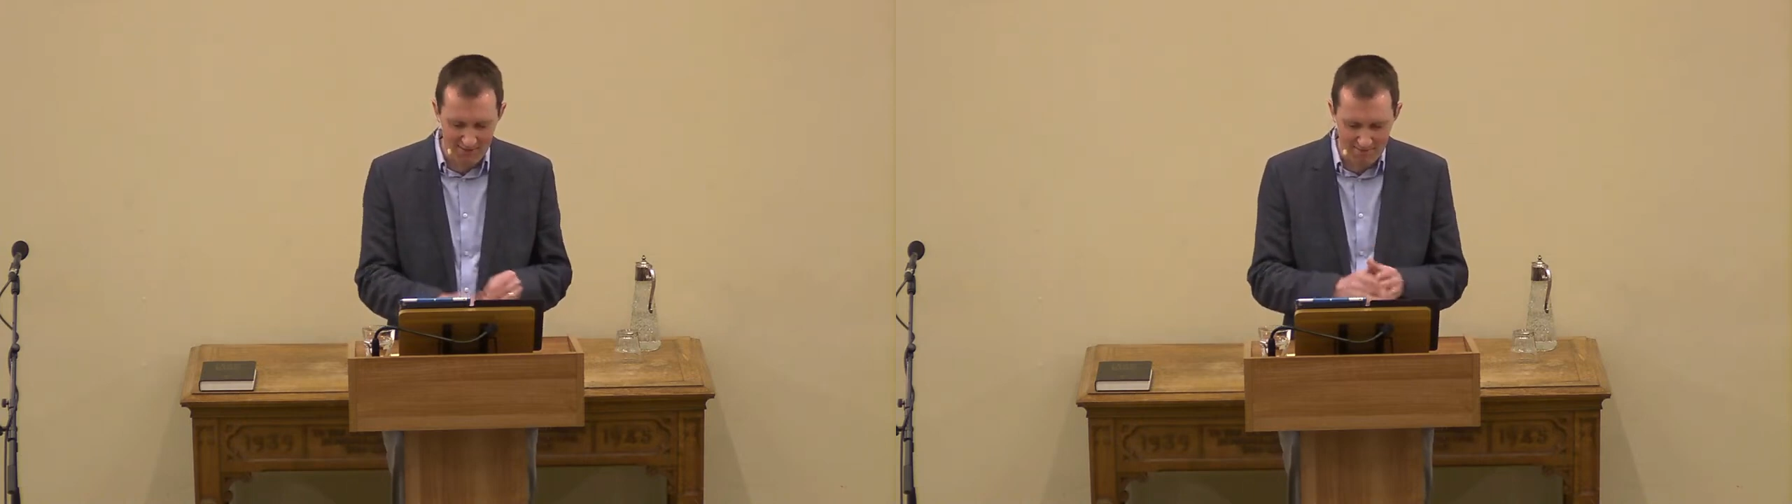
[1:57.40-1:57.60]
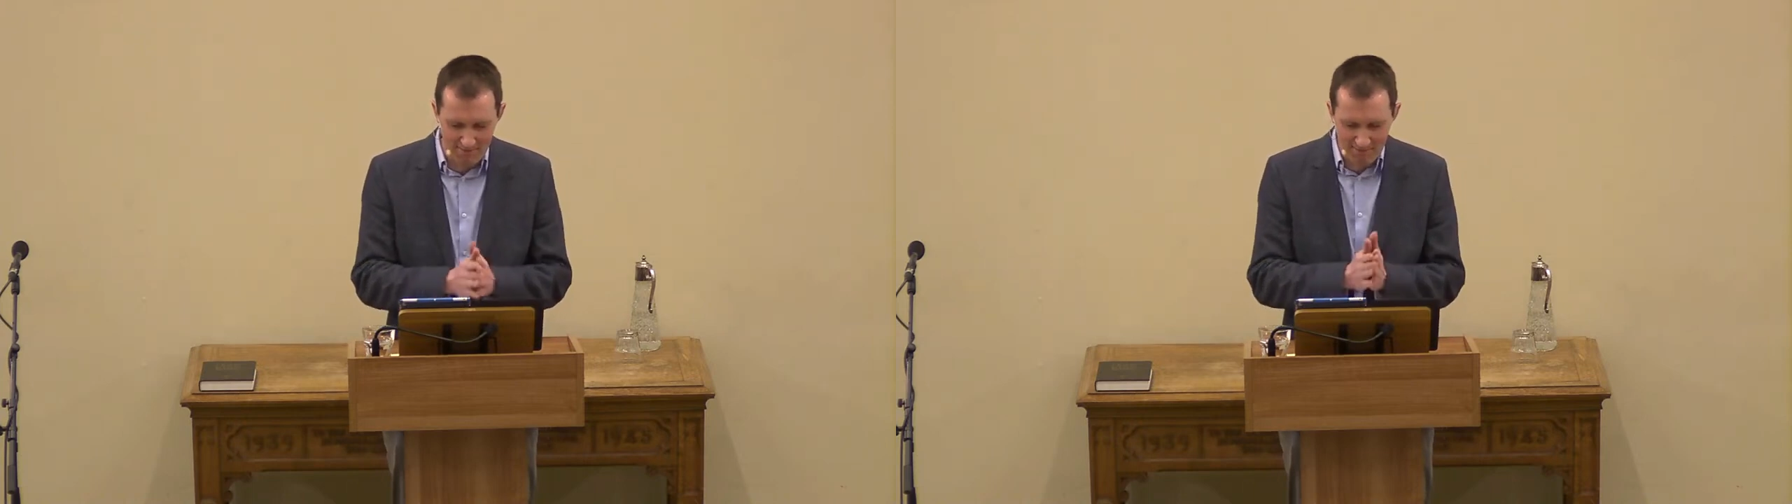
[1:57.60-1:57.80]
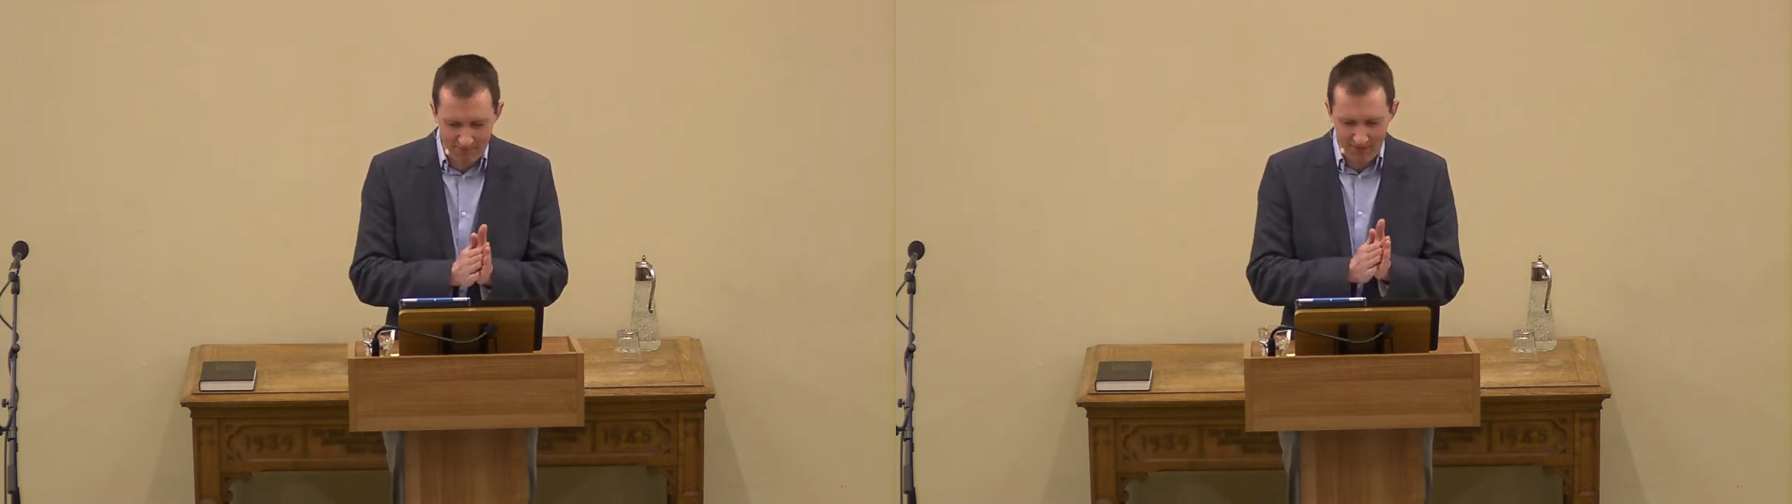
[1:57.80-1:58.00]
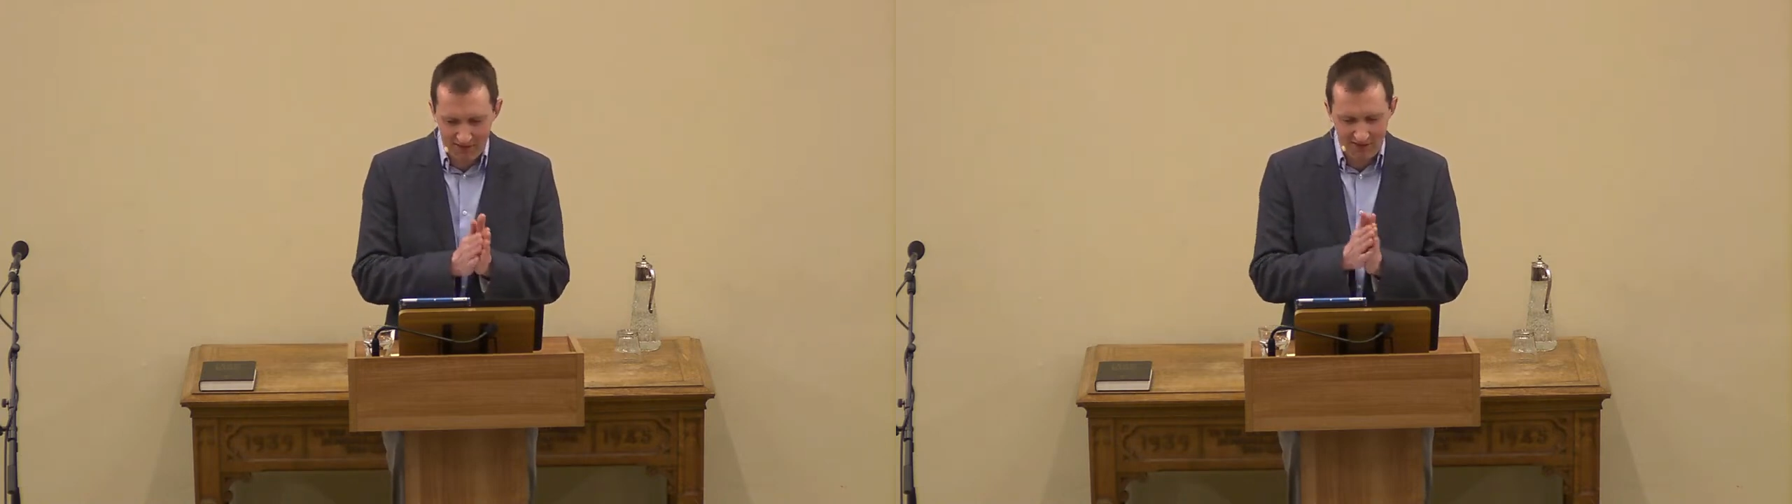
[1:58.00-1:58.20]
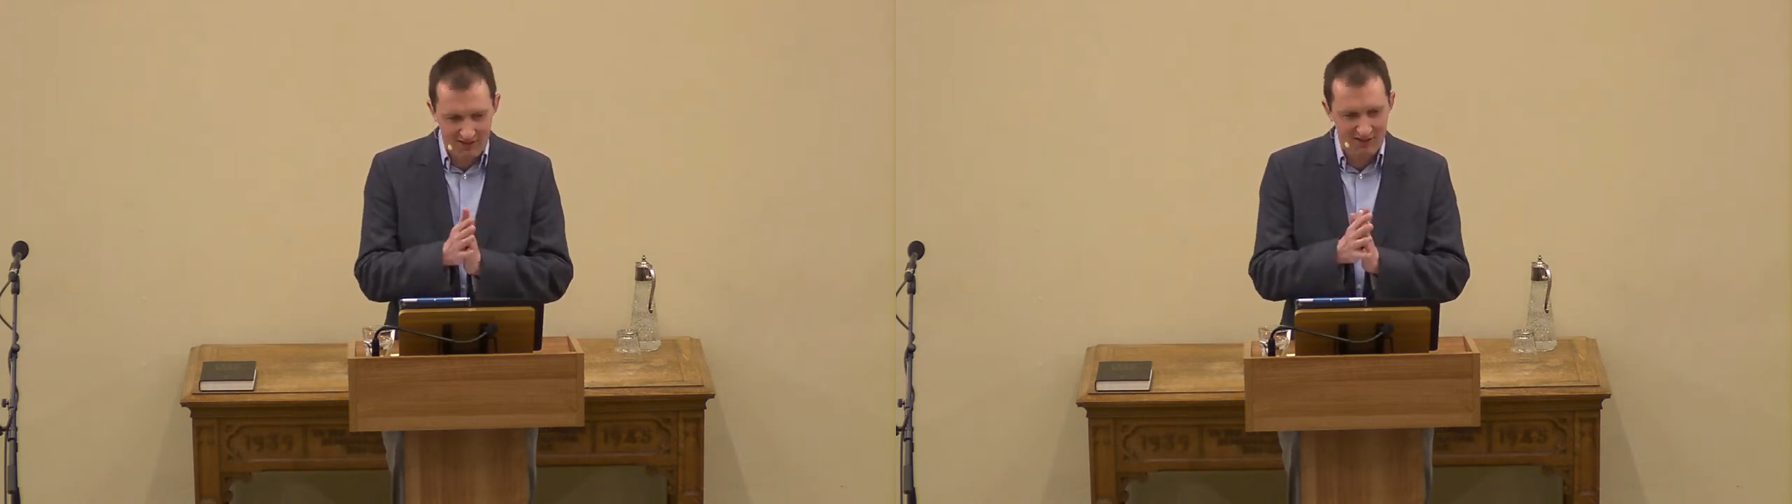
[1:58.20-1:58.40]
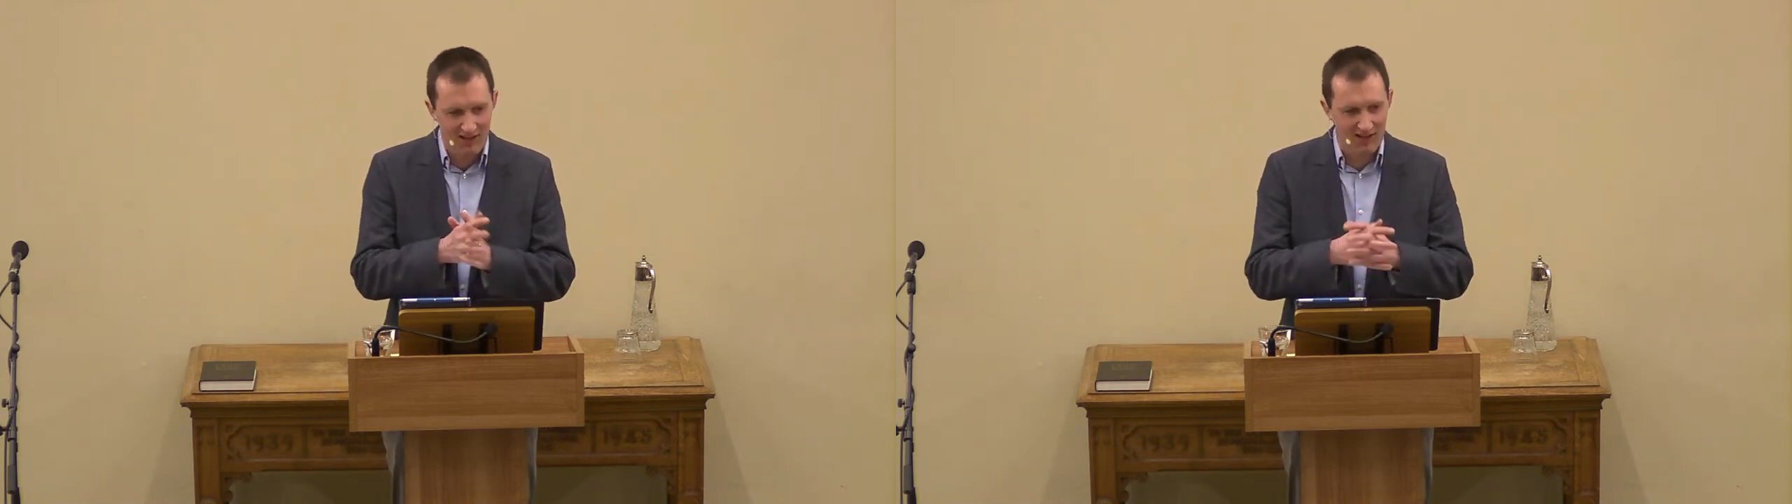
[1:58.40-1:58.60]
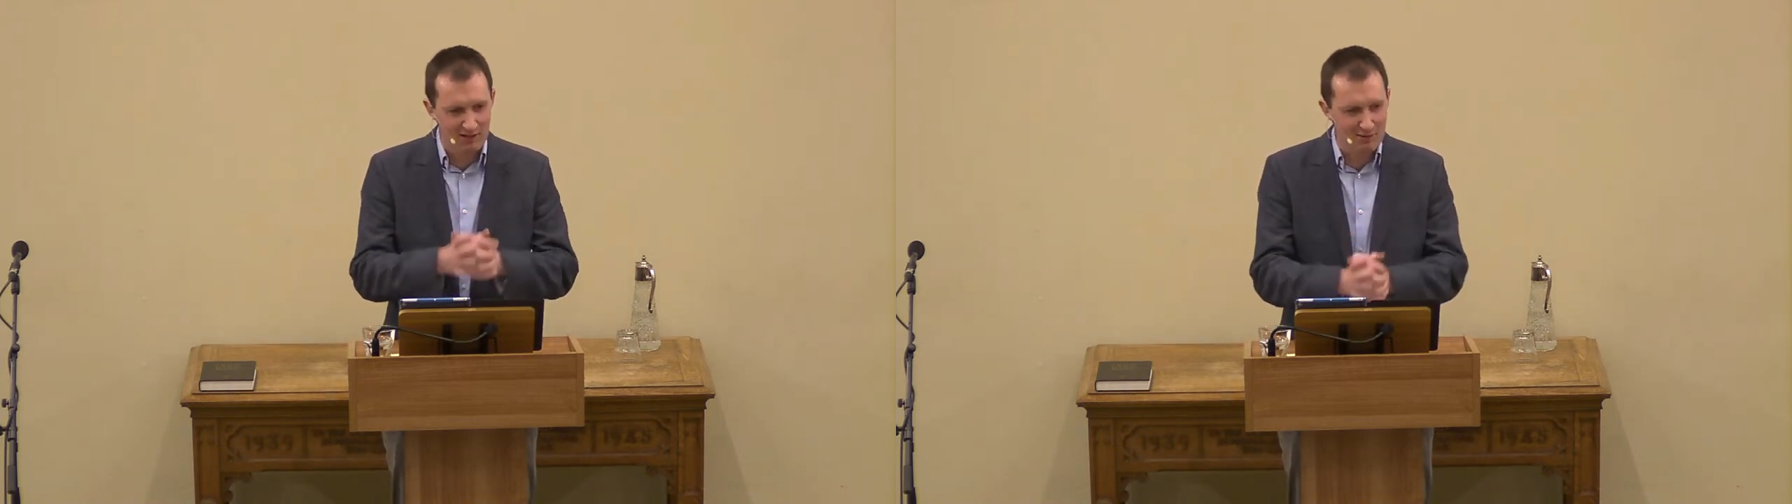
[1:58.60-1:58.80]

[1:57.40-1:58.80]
um, I'm